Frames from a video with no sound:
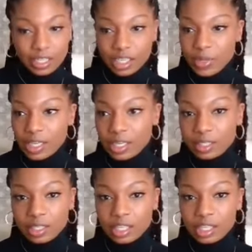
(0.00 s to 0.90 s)

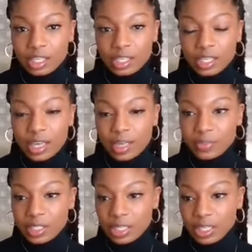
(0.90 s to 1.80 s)
Let
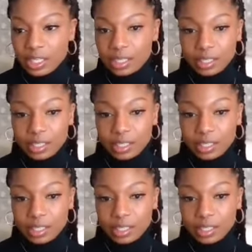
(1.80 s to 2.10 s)
me get